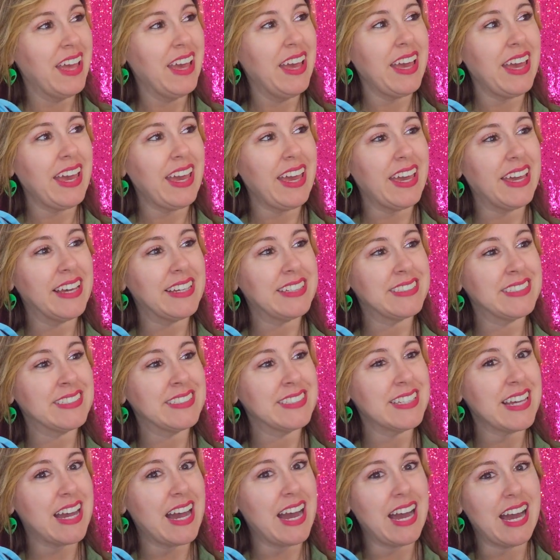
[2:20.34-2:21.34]
And
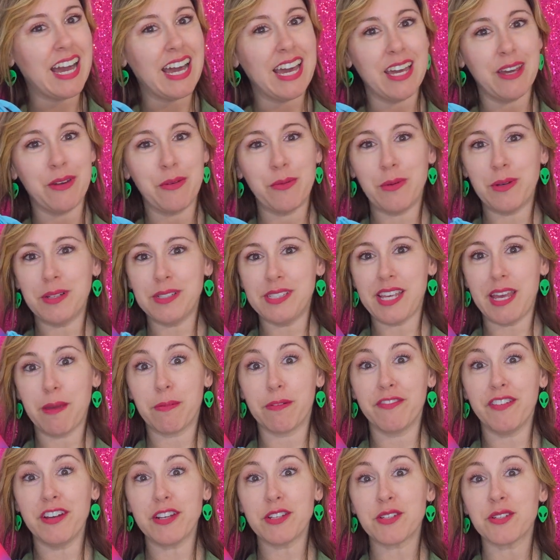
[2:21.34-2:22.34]
I was a
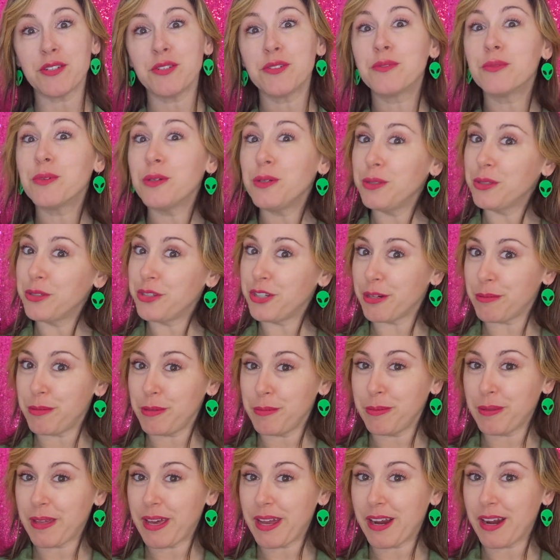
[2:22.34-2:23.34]
professional roller derby
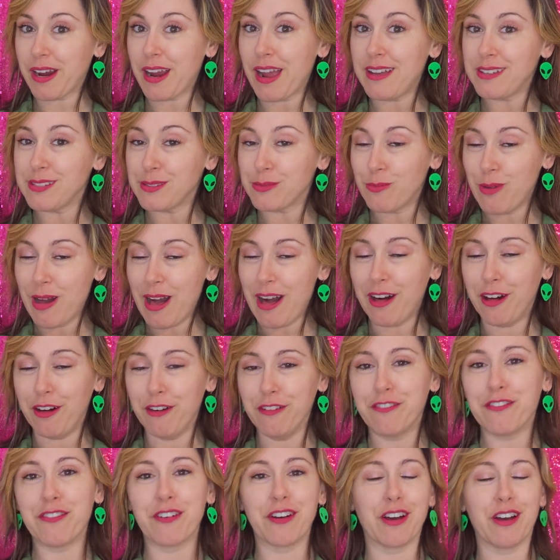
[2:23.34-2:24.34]
player as well
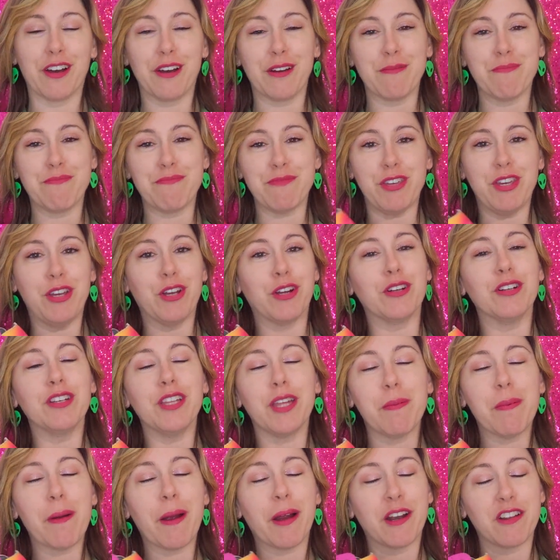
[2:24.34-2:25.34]
for the early
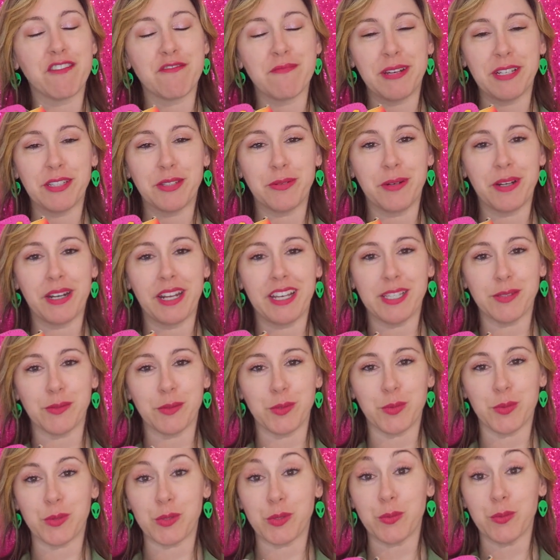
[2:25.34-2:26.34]
part of my 20s,
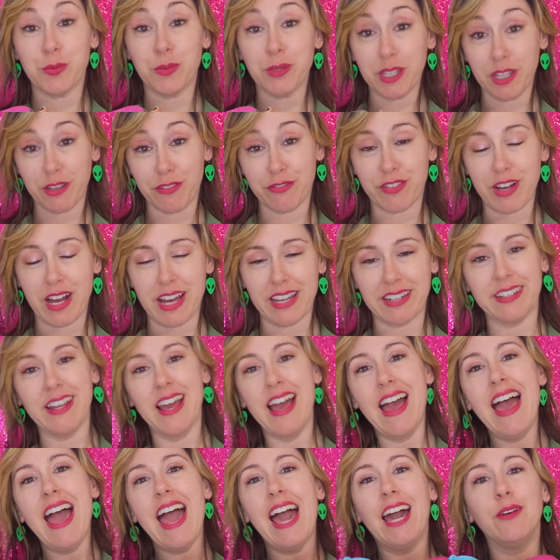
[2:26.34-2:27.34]
which was really fun
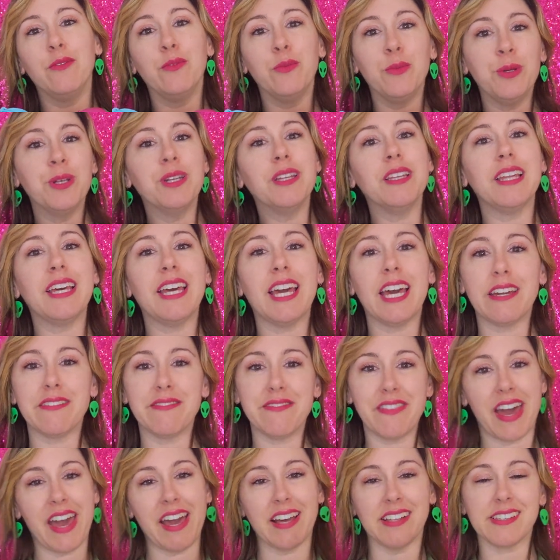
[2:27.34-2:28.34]
and really
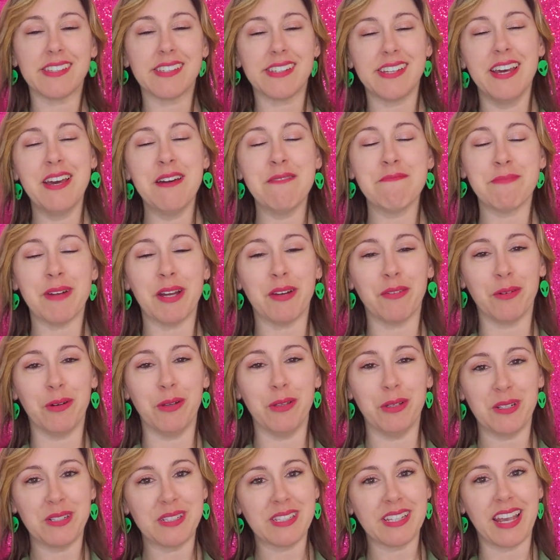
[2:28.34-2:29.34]
advanced my
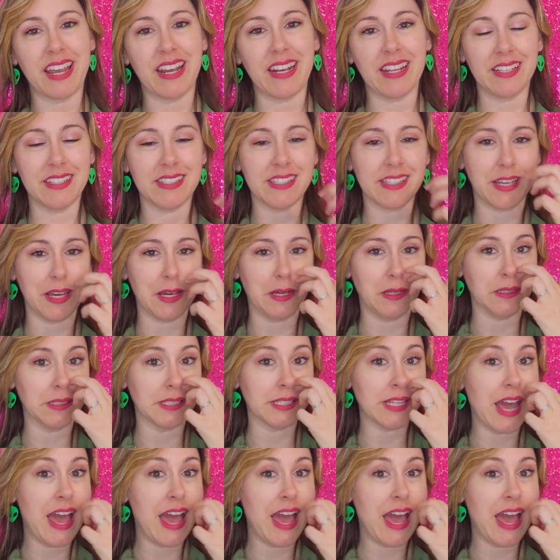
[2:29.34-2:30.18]
roller skating skills.